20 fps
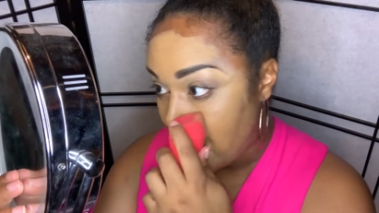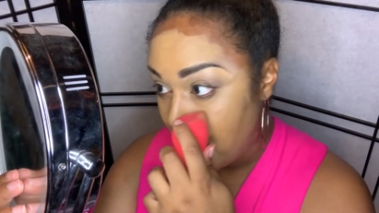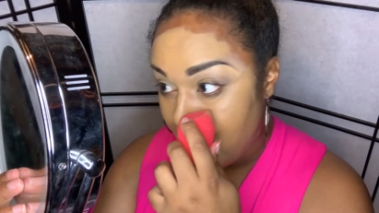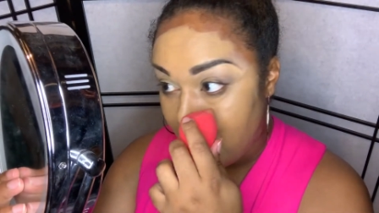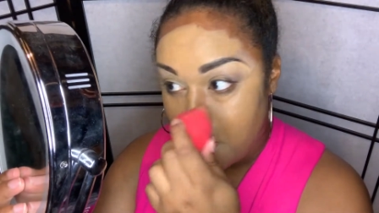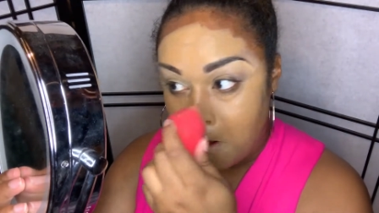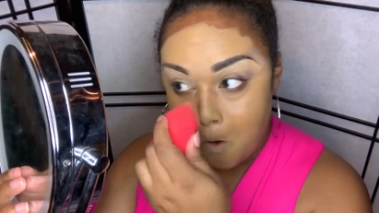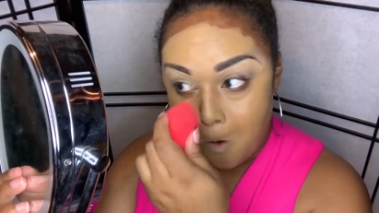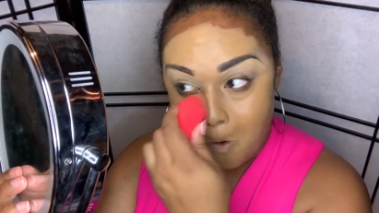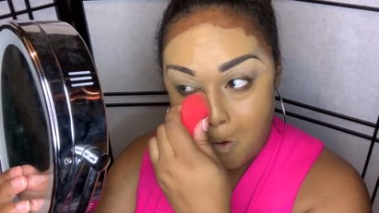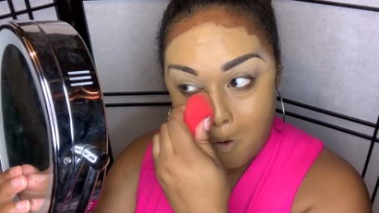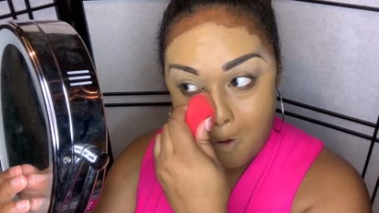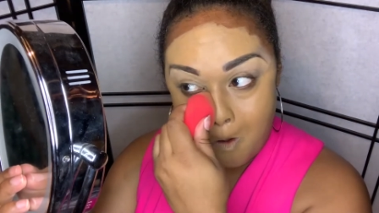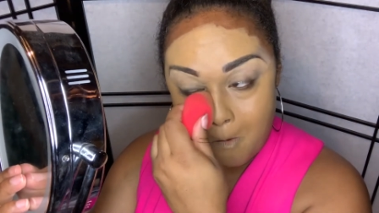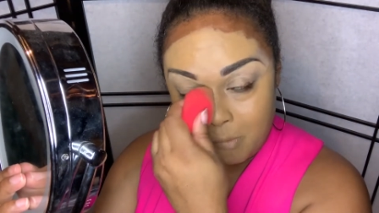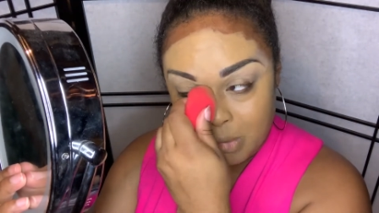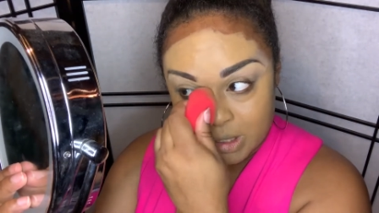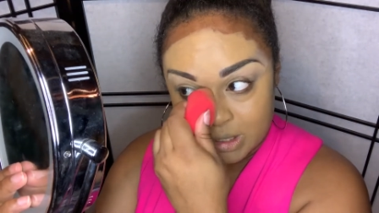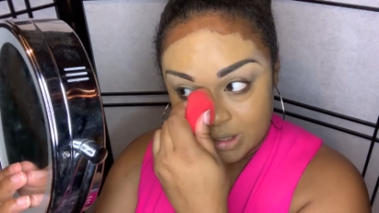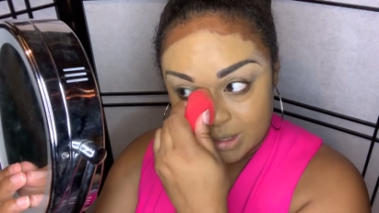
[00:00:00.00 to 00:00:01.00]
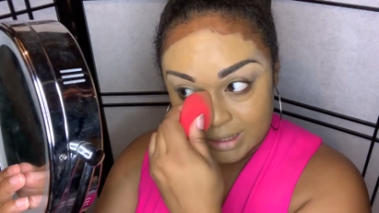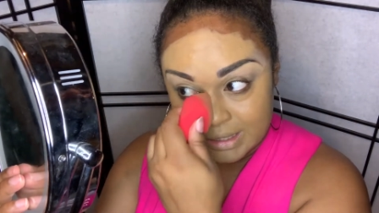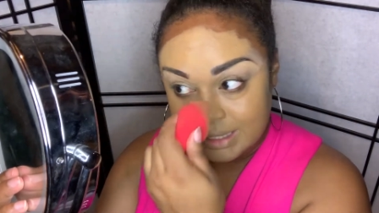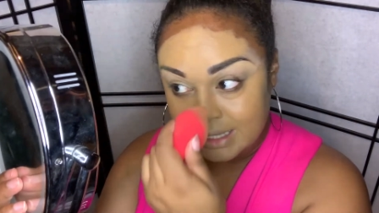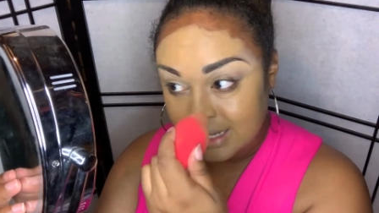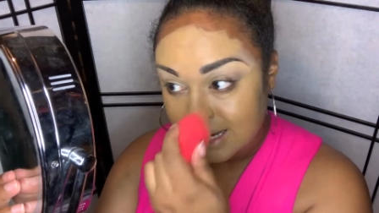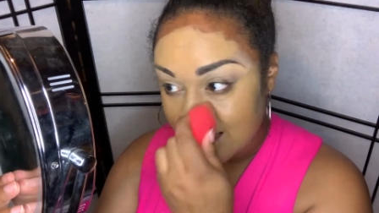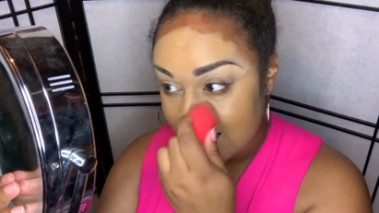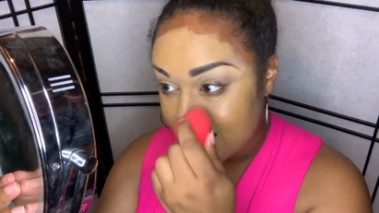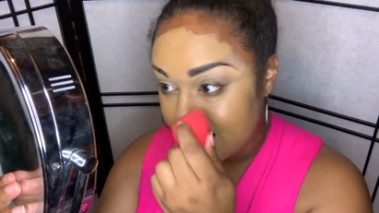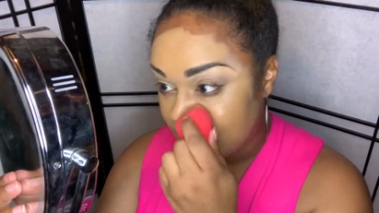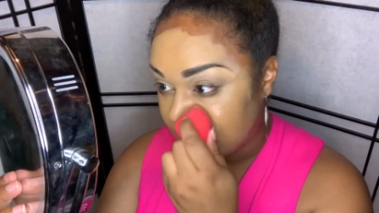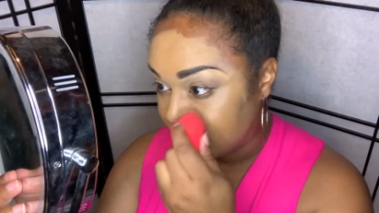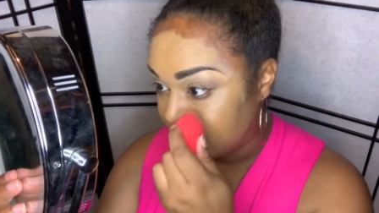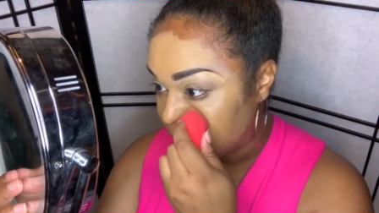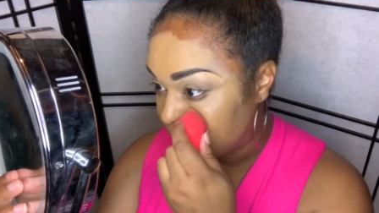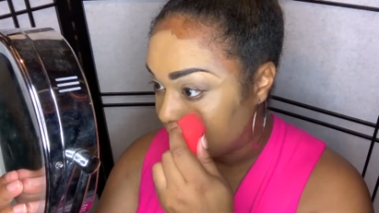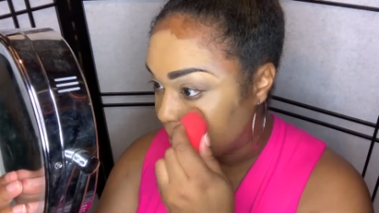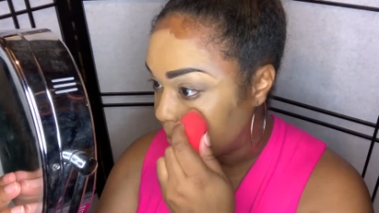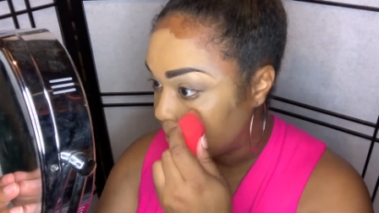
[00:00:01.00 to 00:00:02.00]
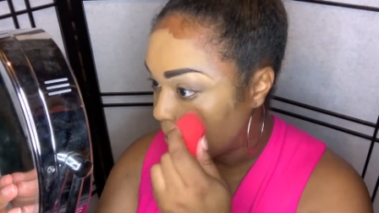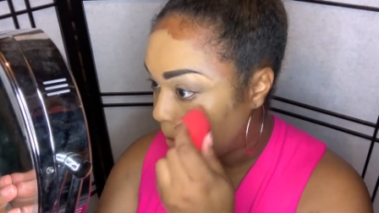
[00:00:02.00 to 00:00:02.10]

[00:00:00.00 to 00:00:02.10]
Oh my God.